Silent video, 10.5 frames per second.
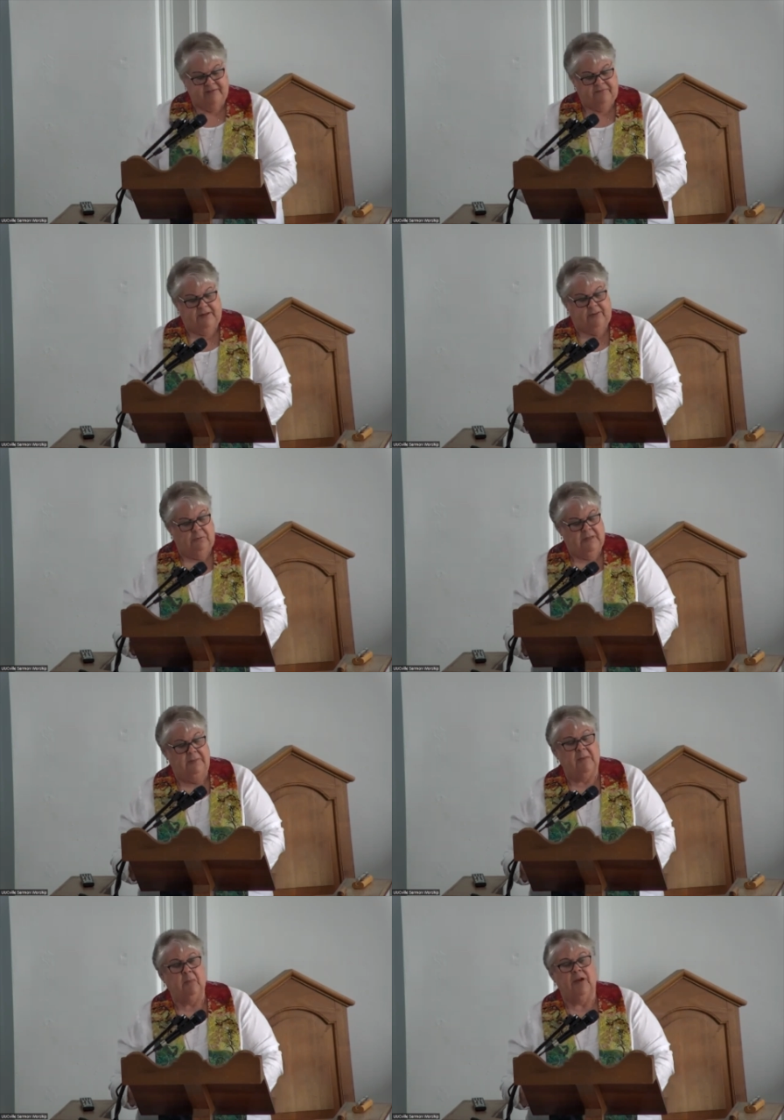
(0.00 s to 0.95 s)
federal
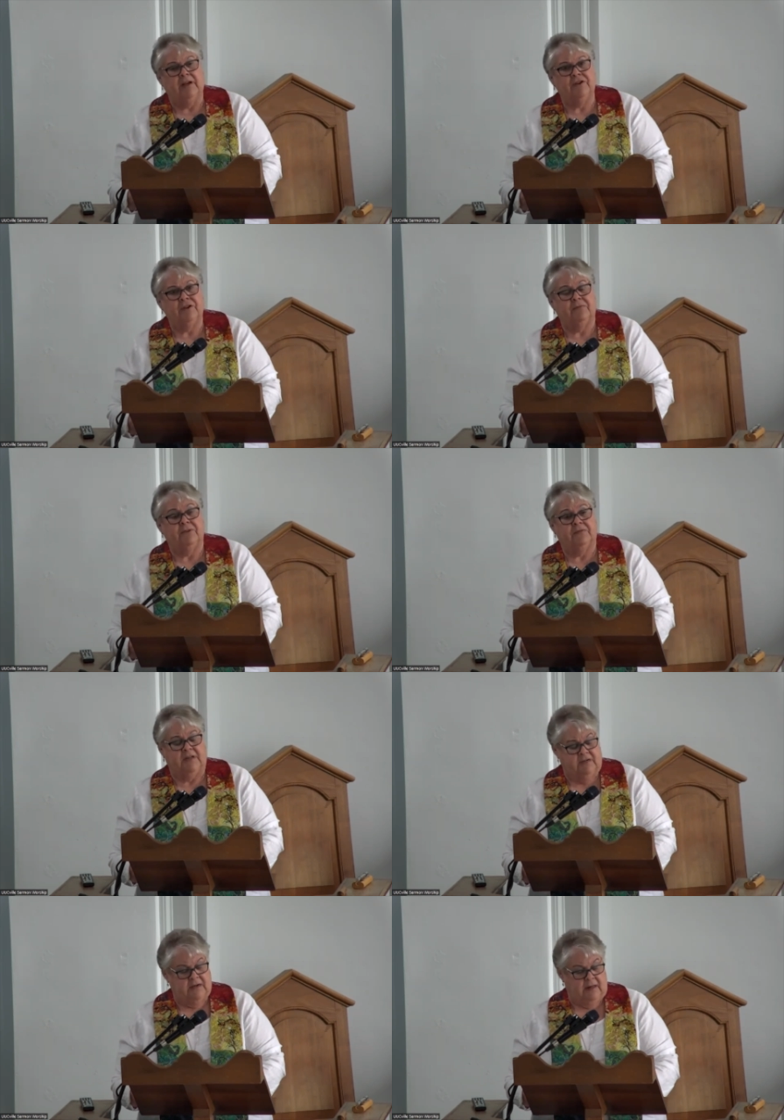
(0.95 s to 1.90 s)
minimum wage to
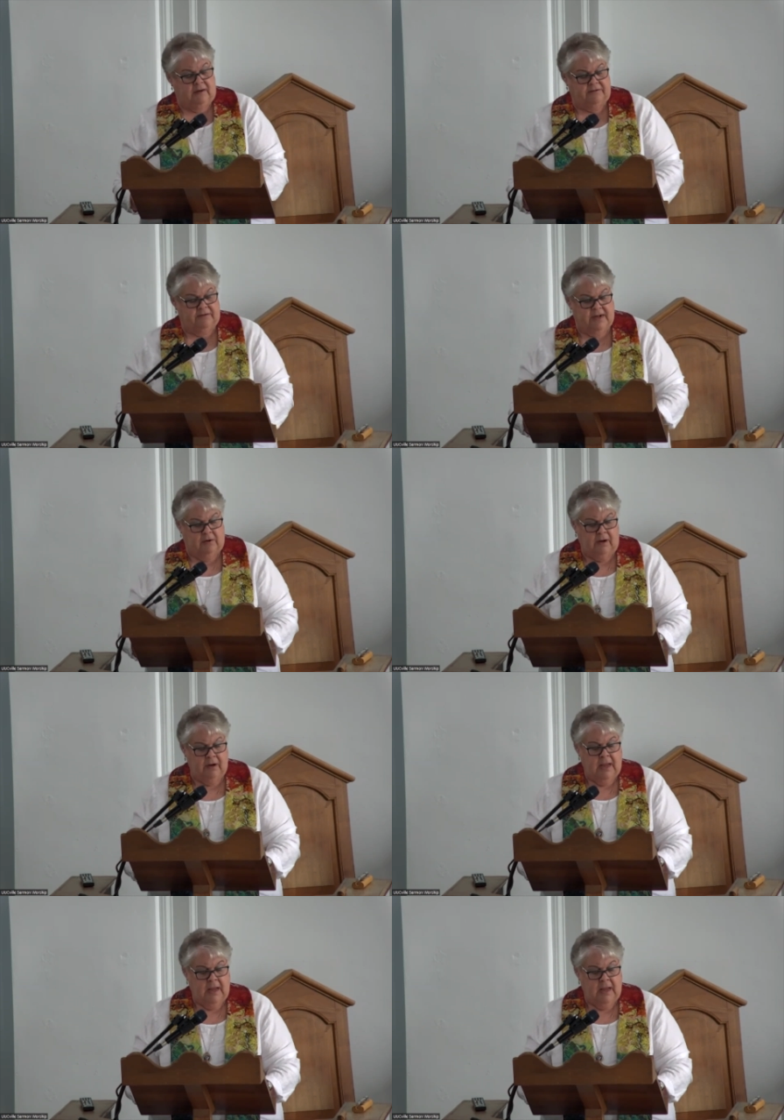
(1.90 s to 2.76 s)
$15 an hour,